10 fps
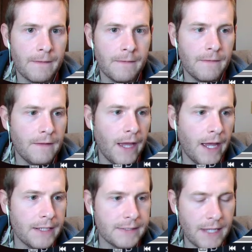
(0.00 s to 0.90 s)

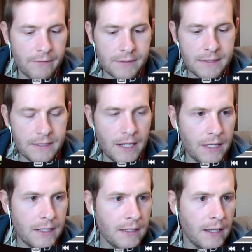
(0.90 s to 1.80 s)
That is how it's
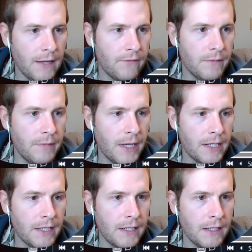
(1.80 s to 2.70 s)
done,
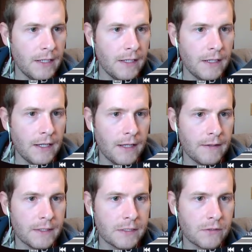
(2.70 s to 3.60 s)
everybody. And
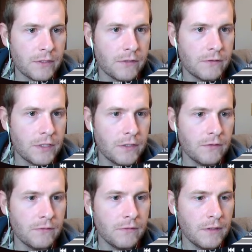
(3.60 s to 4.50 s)
let's just go and do
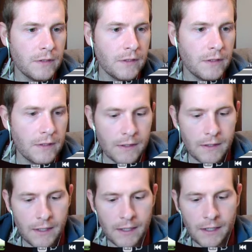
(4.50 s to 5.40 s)
2.
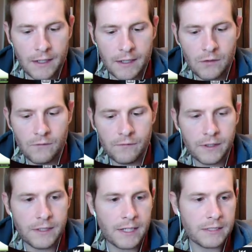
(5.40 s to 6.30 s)
And
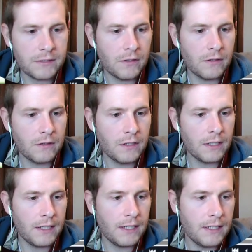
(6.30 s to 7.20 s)
hopefully next turn
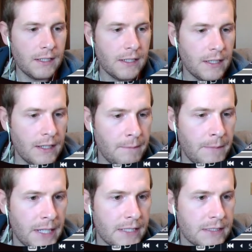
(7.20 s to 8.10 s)
I can
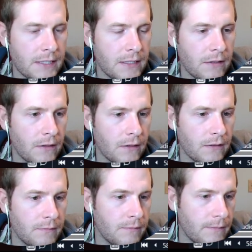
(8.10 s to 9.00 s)
beat
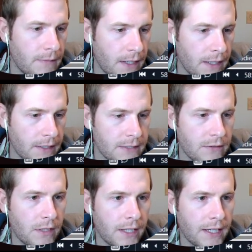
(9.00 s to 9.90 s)
her. It doesn't
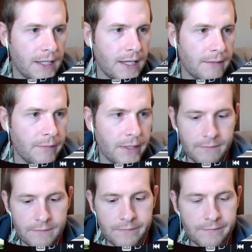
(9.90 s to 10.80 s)
look like I can, but
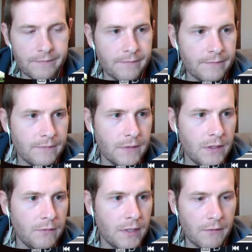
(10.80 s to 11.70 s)

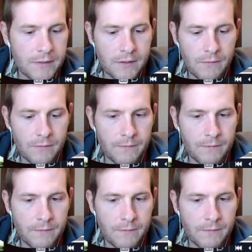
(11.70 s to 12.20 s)
we can always hope.